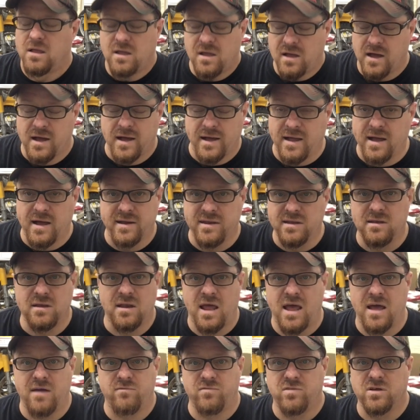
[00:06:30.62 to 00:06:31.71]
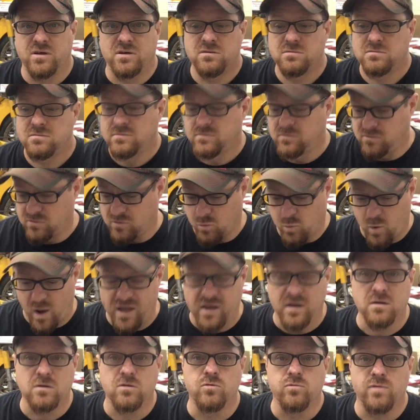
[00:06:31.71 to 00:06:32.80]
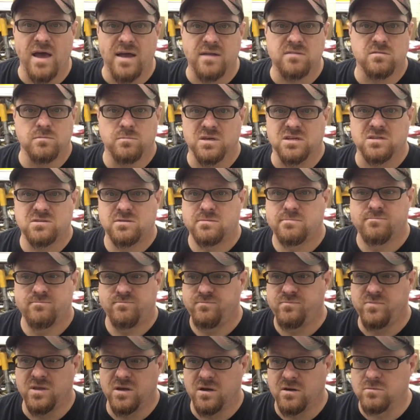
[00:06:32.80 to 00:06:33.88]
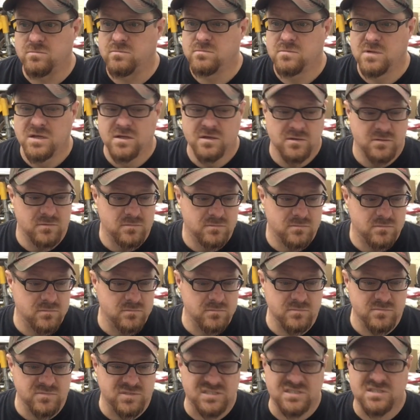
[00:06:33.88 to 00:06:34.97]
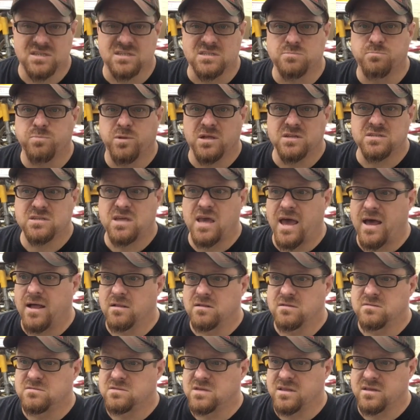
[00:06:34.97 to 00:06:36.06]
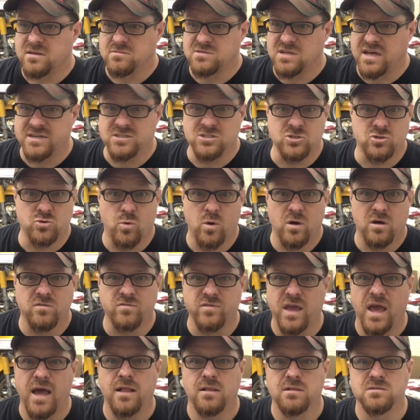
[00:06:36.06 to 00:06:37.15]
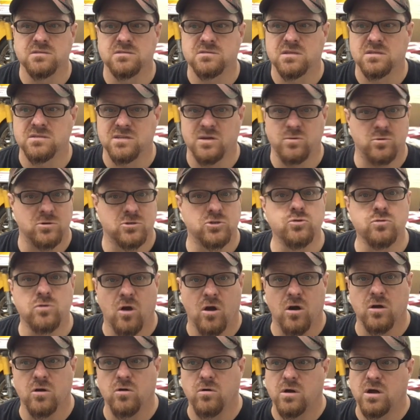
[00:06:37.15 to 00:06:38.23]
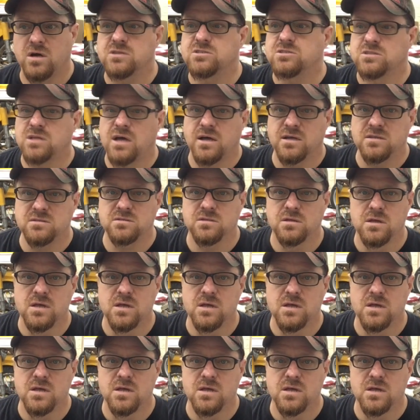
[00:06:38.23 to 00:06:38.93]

I didn't have the way to do that to mix, 6+ gallons. I think it was actually 12 gallons because they were 2-car garage size.